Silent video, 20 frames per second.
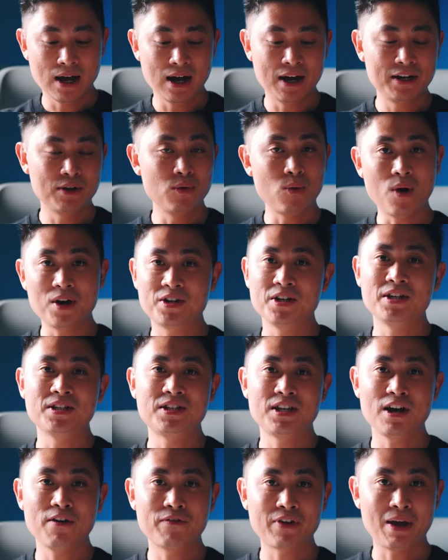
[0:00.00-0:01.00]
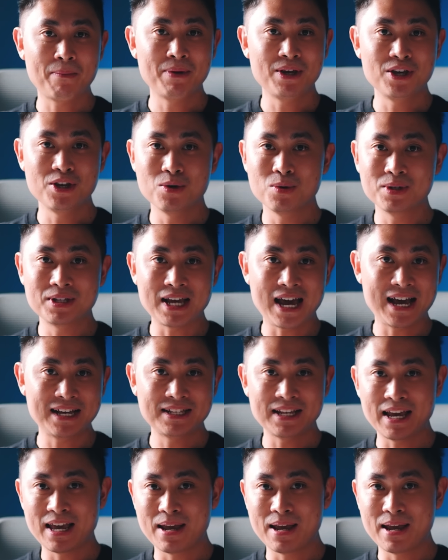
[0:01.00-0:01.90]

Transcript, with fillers: Uh, the watch itself can be used as